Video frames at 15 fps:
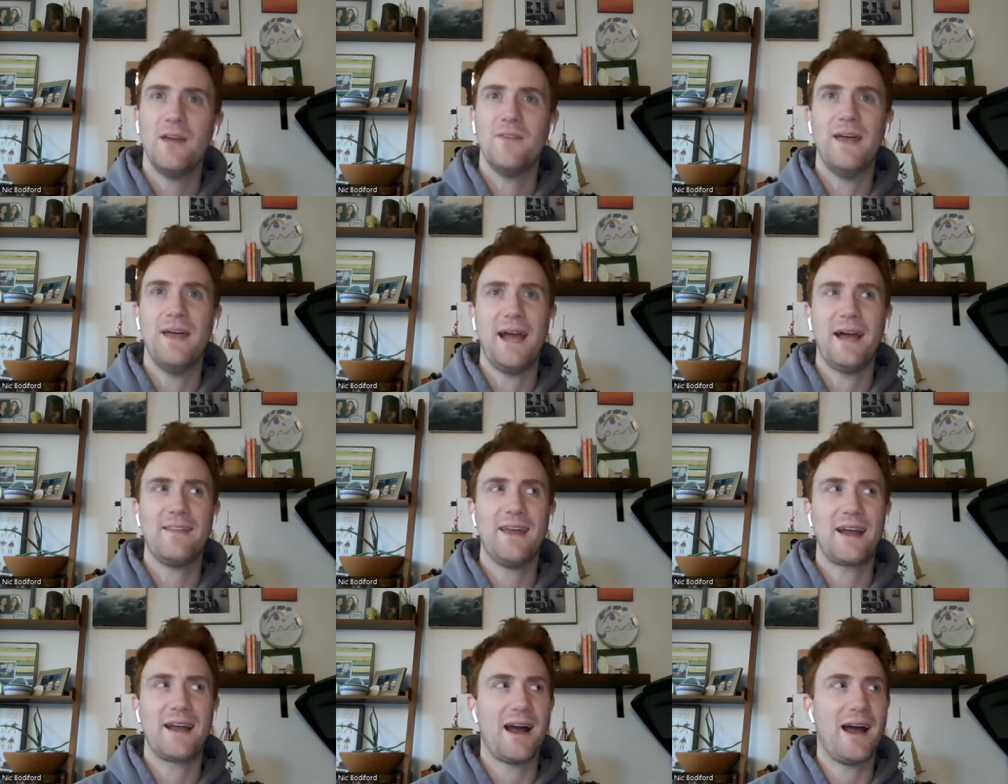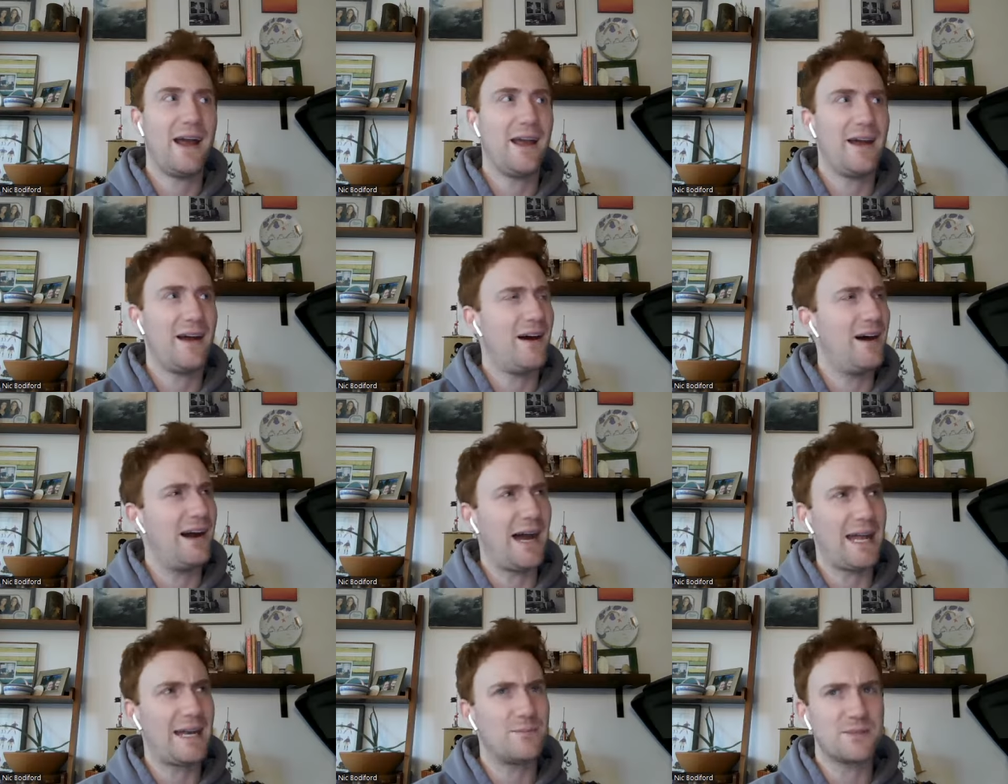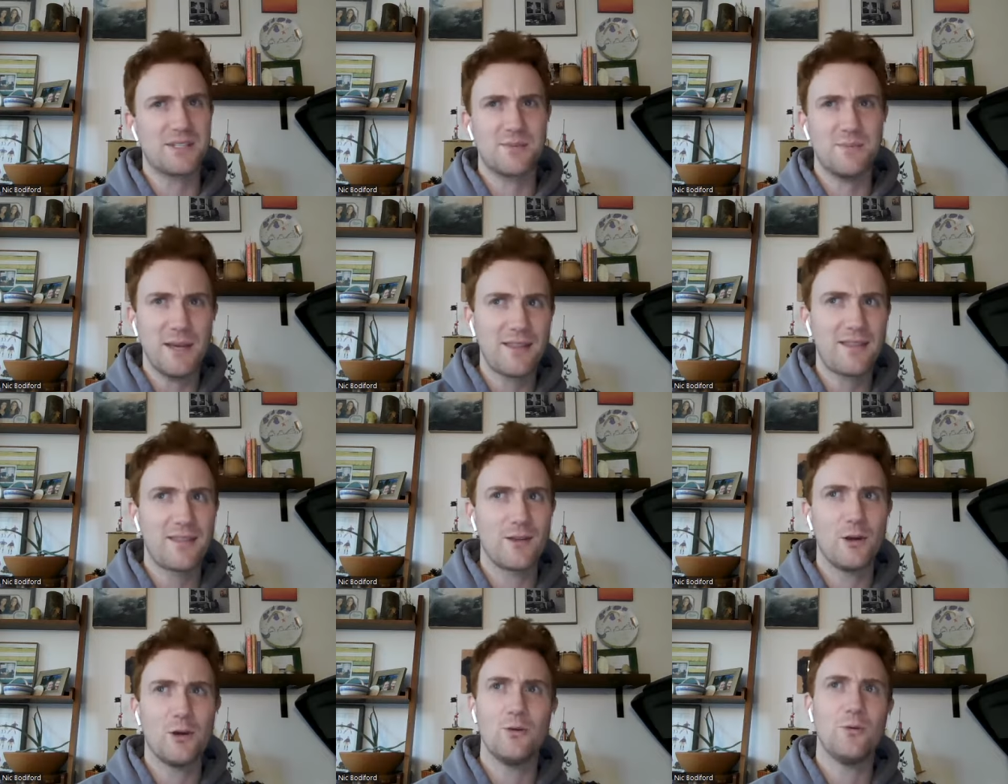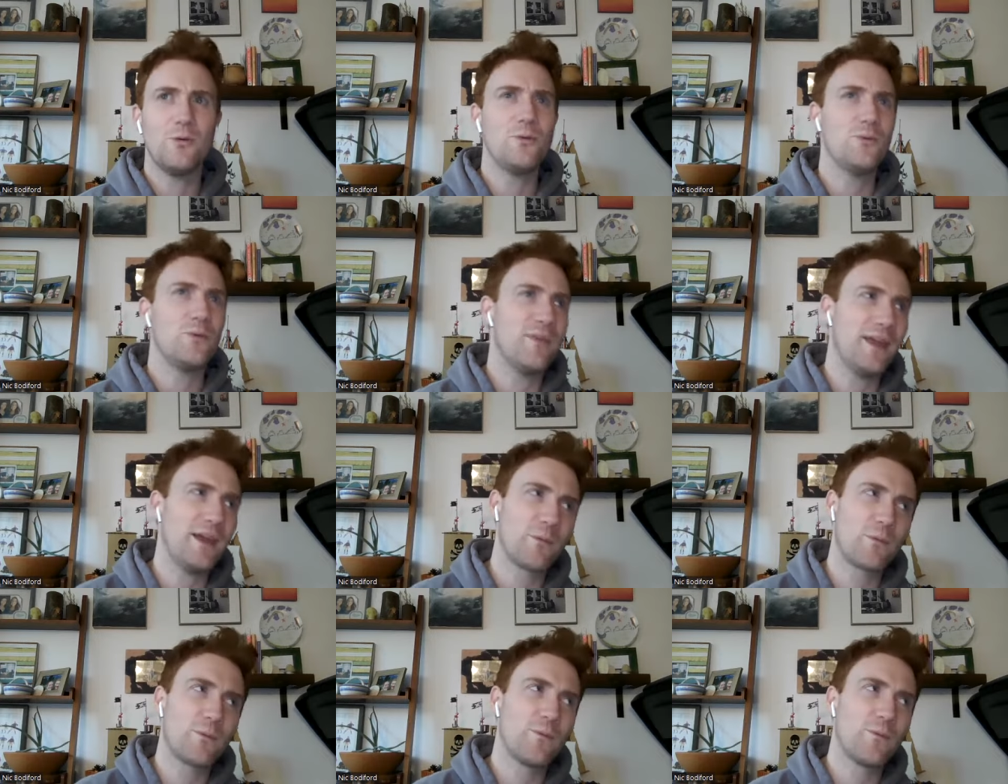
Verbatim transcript: They had that guy uh, Abram Smith, who they